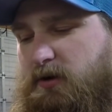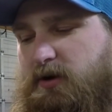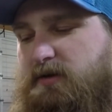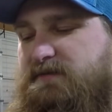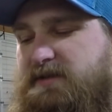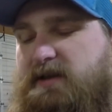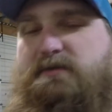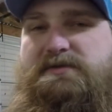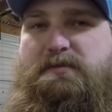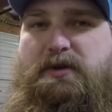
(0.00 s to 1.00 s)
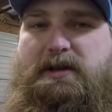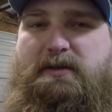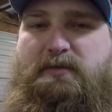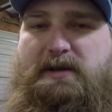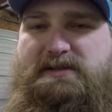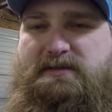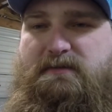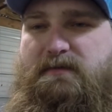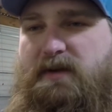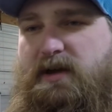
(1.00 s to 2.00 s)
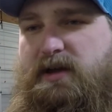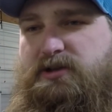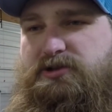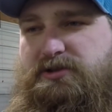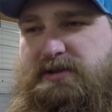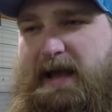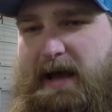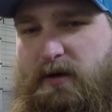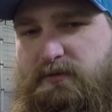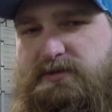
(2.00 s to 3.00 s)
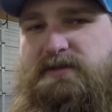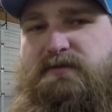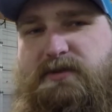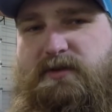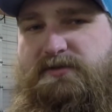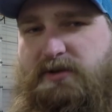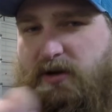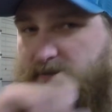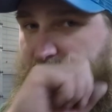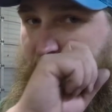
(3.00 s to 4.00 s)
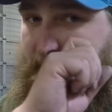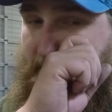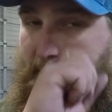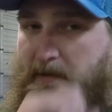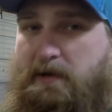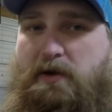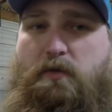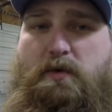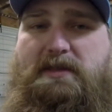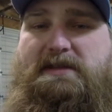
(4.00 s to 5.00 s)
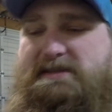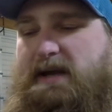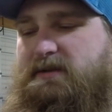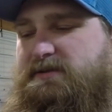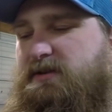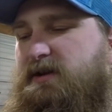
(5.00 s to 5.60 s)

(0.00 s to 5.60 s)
curves, it was pretty impressive just how different those curves looked with the silencer